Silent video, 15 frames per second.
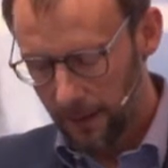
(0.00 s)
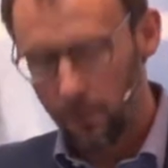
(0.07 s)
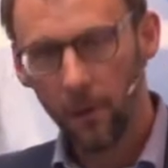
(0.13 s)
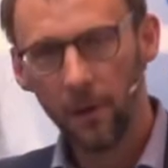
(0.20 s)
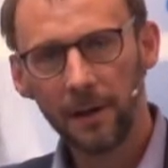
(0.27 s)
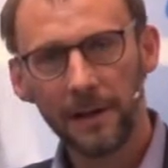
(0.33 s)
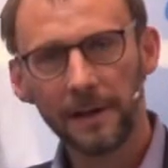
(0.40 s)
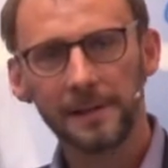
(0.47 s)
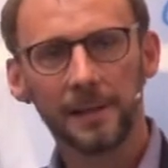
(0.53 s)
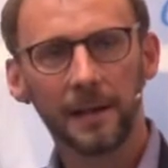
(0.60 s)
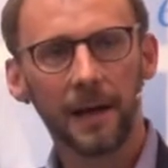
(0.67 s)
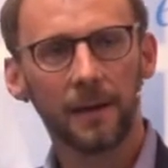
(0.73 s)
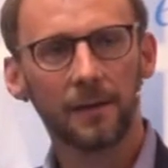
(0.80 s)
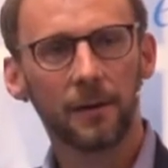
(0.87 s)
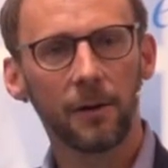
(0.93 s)
working
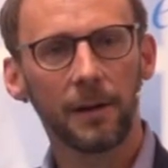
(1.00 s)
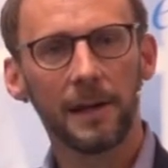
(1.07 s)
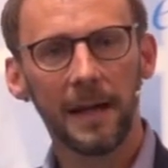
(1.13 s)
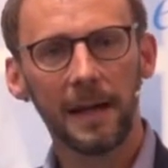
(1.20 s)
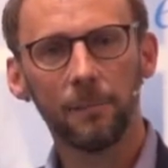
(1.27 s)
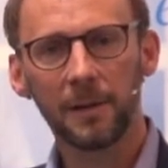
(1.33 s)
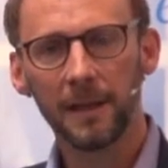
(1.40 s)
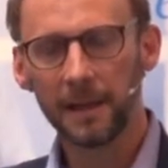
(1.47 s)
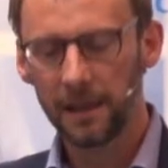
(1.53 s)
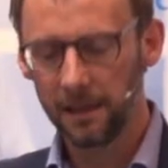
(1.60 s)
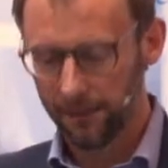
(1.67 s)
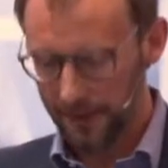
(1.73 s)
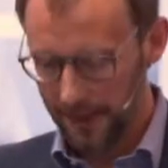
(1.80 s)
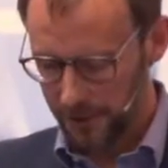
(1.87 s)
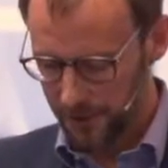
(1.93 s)
together, enabling
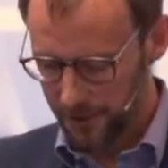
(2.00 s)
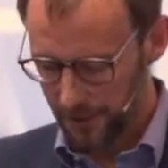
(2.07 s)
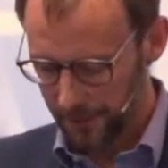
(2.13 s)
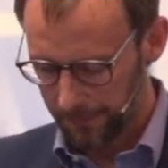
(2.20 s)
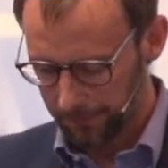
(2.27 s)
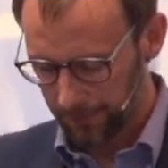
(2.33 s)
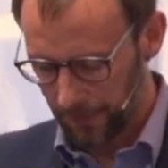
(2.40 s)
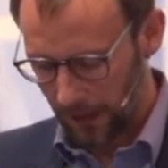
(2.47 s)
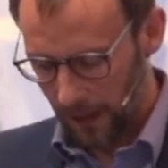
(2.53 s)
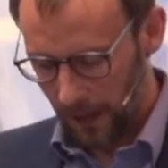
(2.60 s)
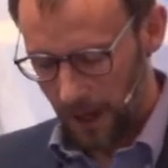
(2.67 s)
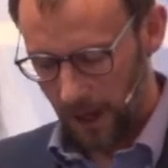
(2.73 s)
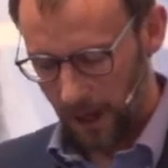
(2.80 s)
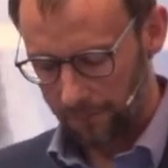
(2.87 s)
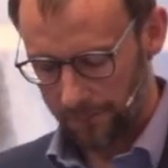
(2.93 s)
innovation
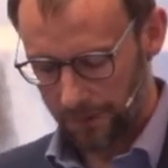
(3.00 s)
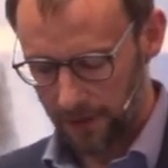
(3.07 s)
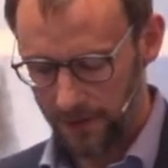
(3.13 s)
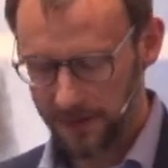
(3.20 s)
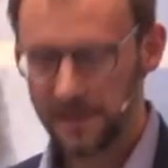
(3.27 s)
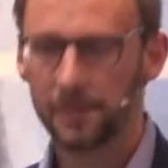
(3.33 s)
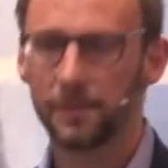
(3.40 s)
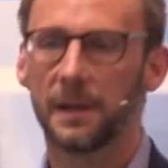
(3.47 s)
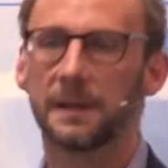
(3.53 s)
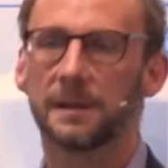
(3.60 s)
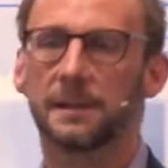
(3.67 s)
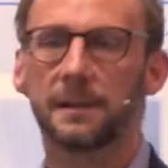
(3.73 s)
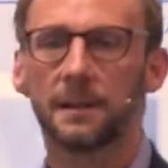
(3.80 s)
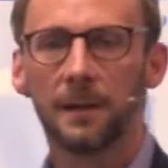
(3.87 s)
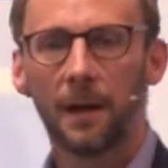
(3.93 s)
for
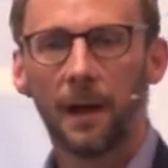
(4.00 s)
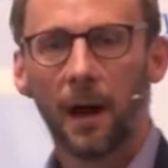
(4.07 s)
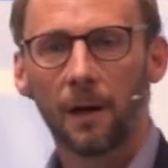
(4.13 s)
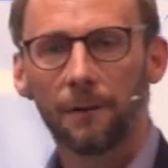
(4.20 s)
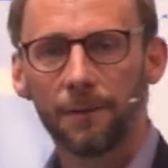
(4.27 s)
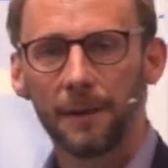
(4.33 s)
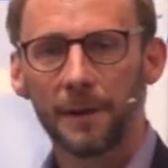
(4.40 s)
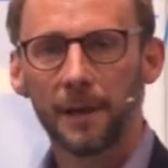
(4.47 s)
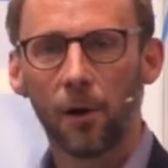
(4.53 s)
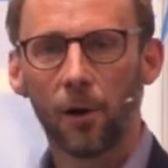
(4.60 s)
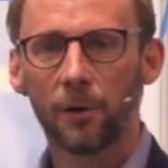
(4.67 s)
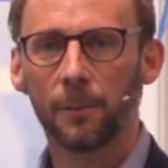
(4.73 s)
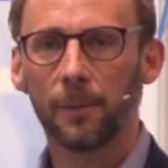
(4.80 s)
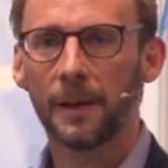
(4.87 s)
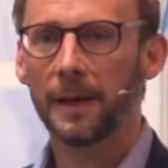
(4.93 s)
customers and for the
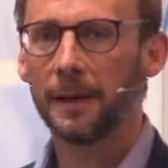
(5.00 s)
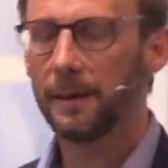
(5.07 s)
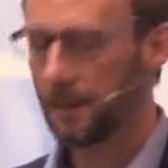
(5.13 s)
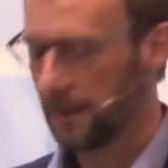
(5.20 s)
economy.